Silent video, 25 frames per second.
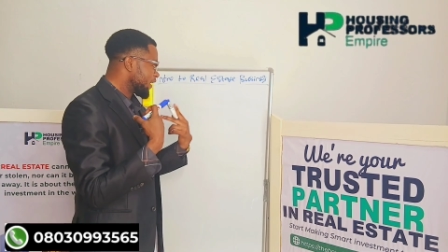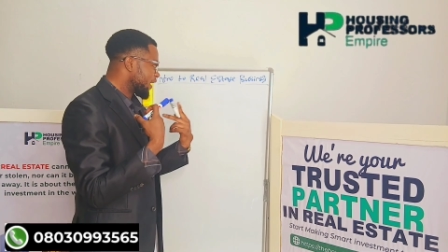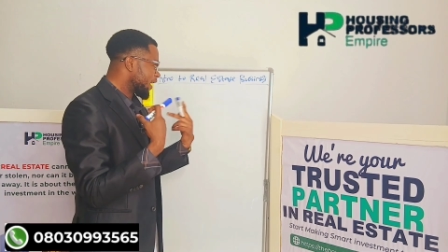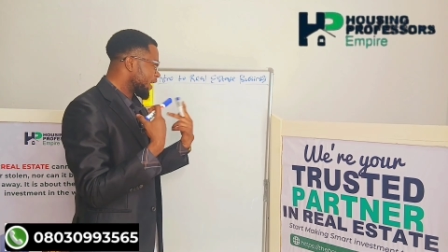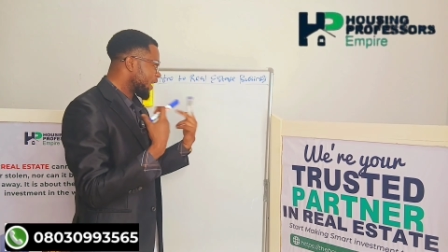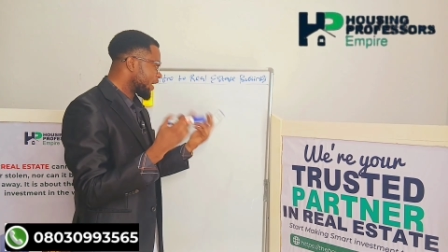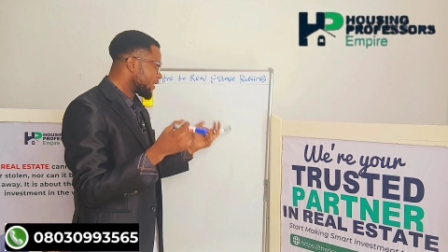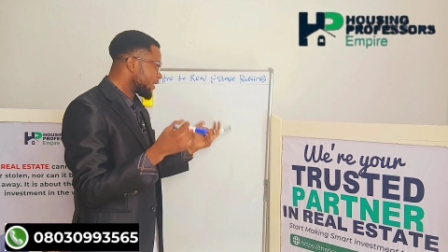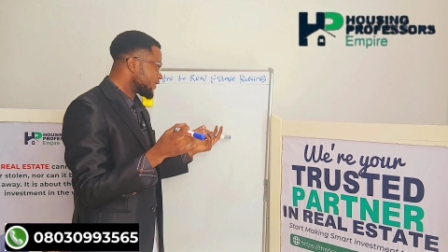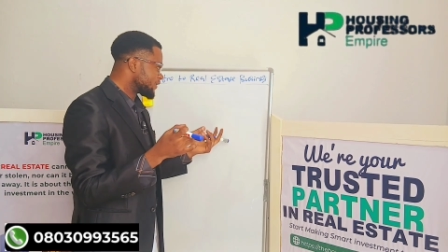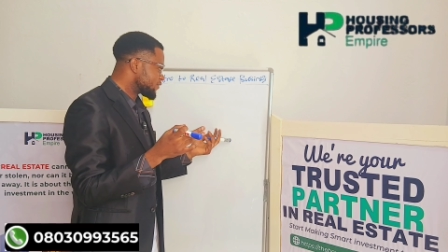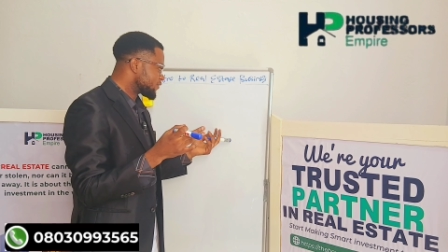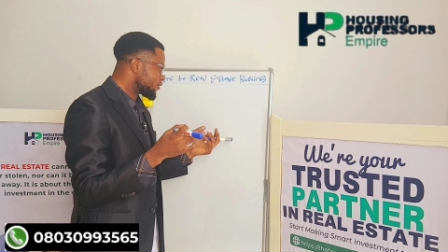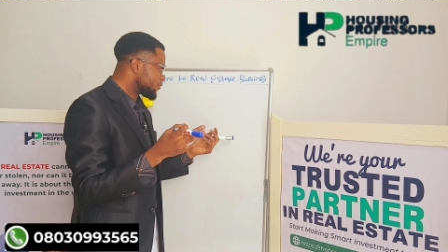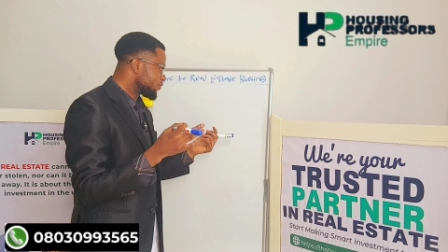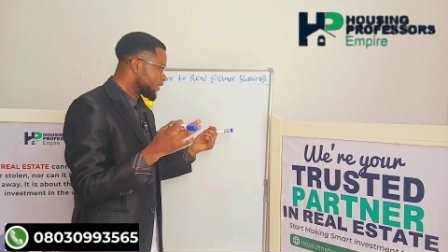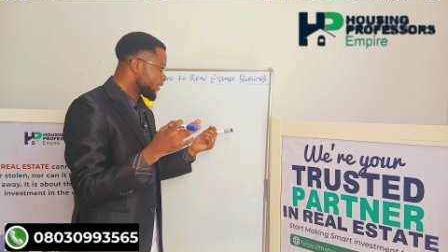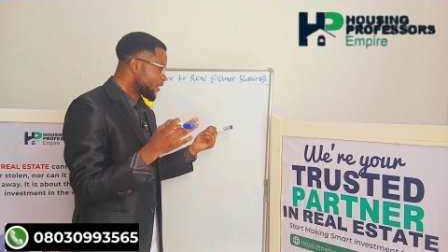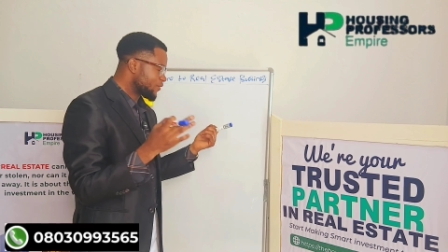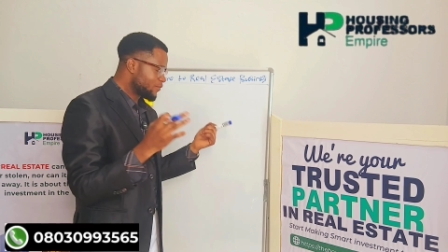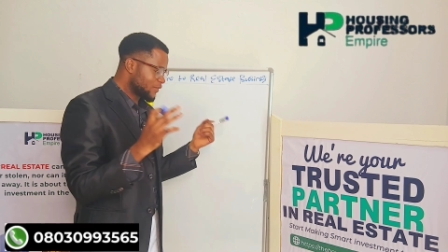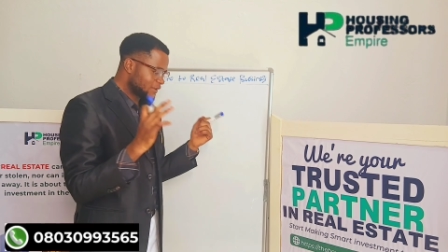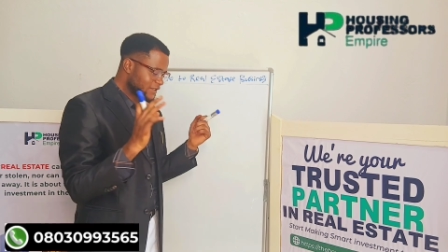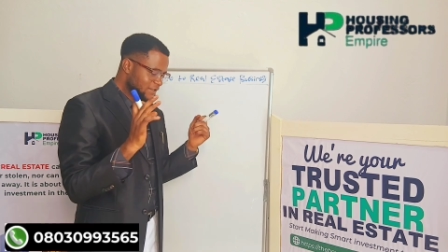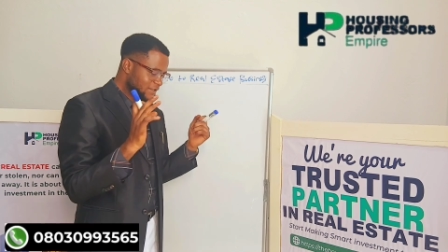and some
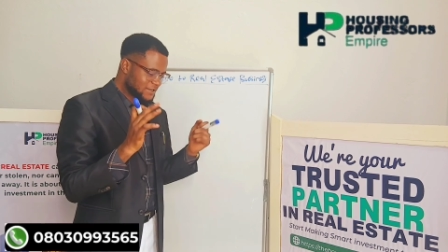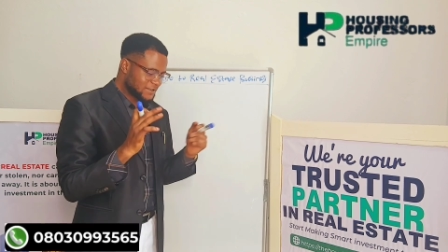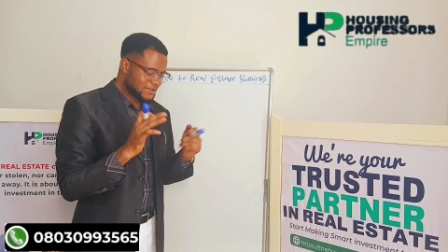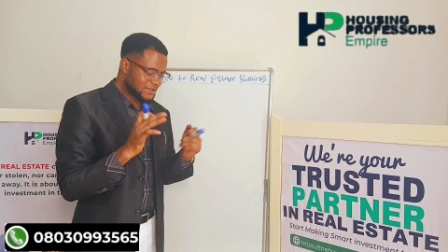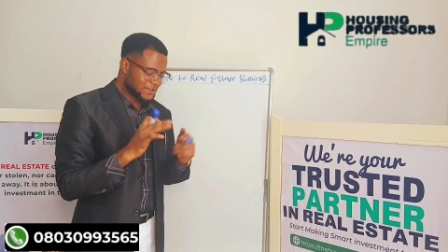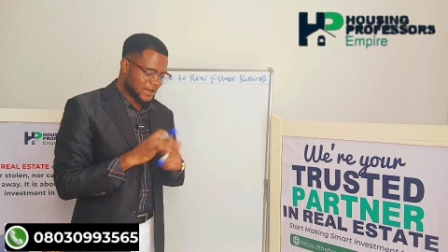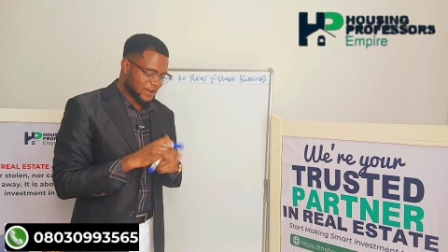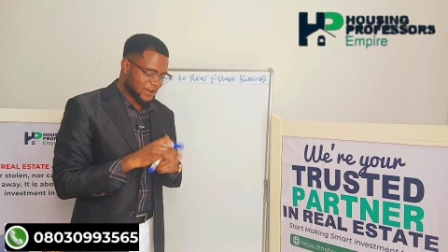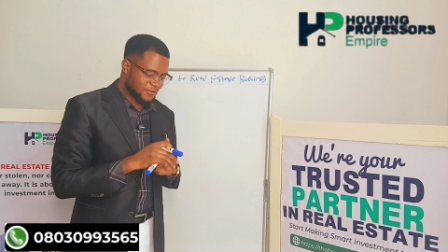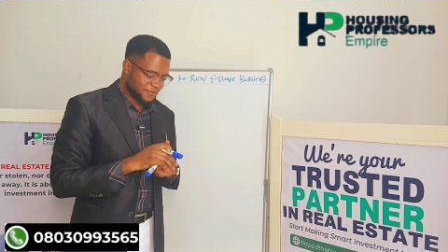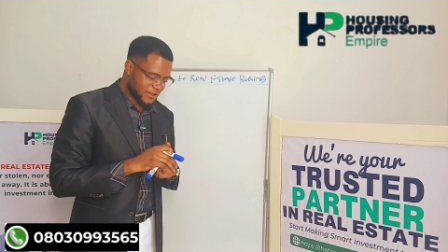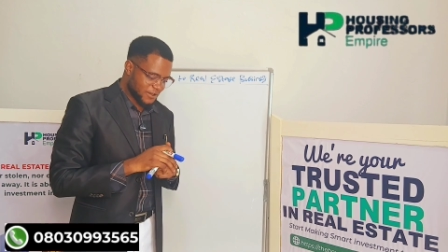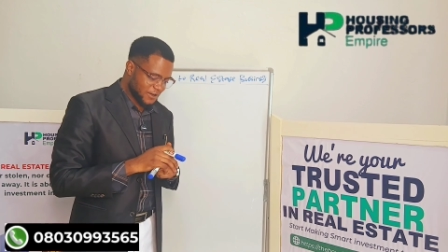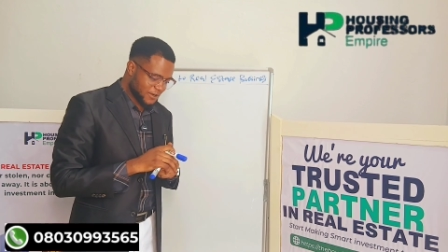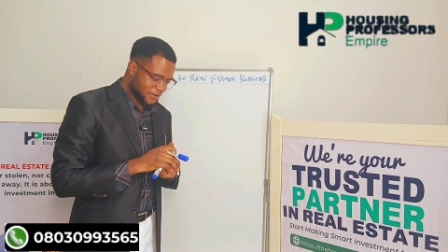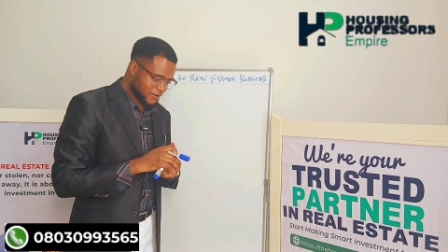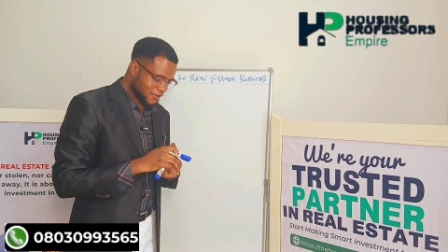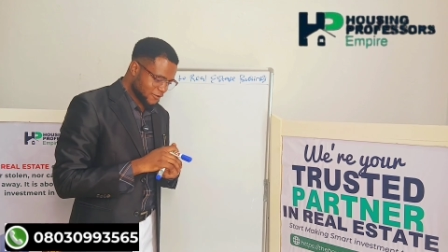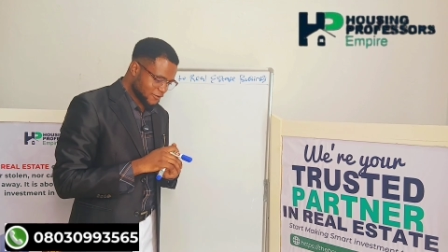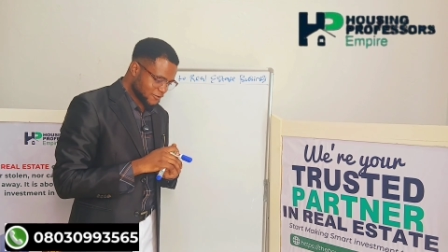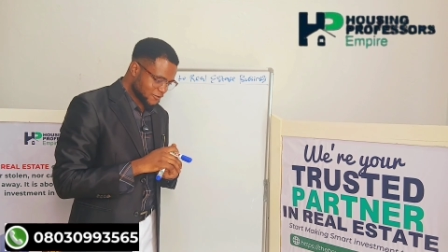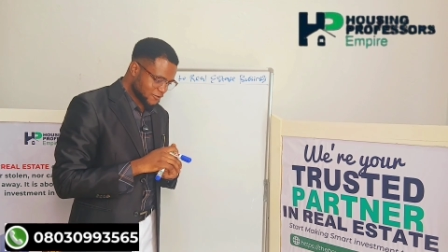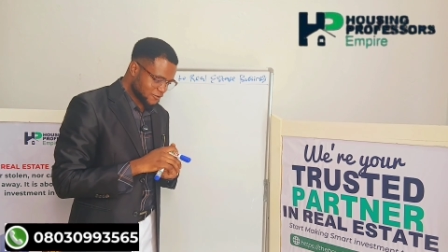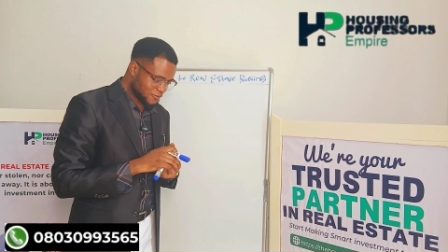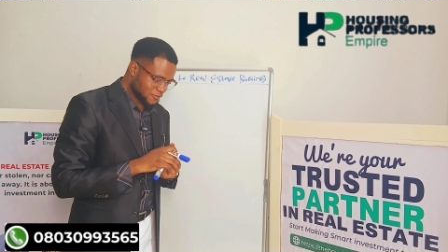other persons that are very
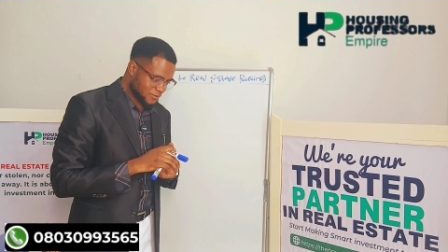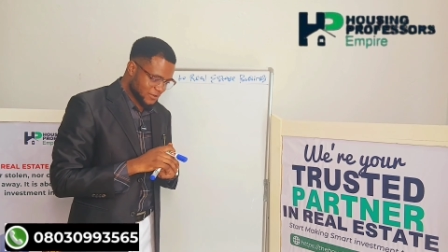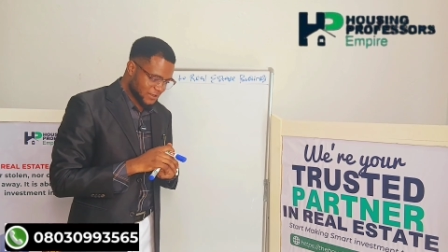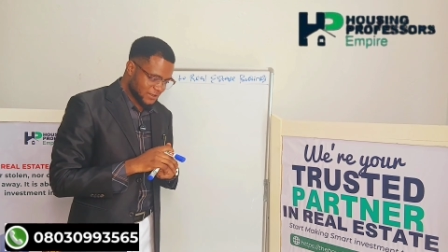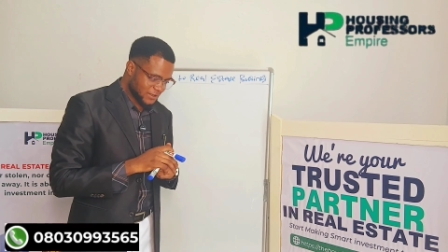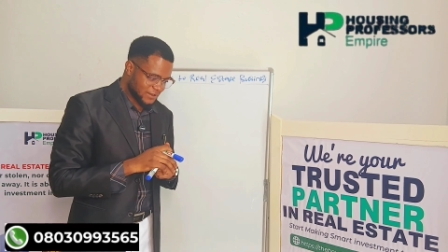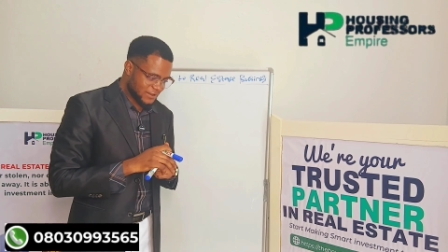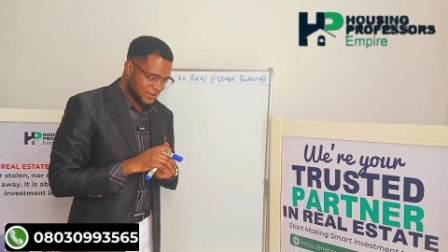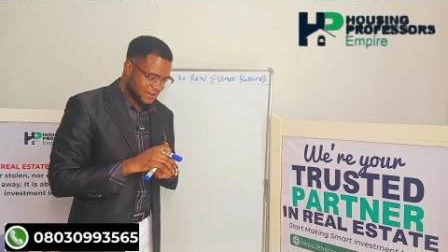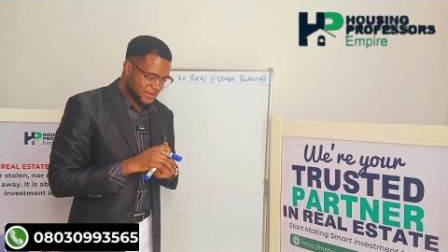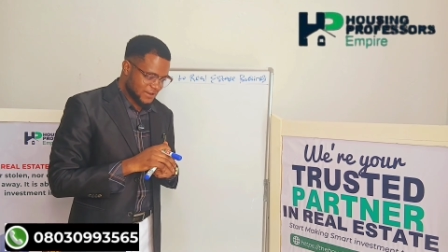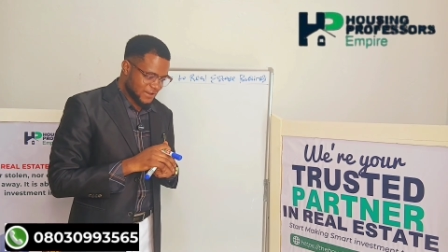close to me.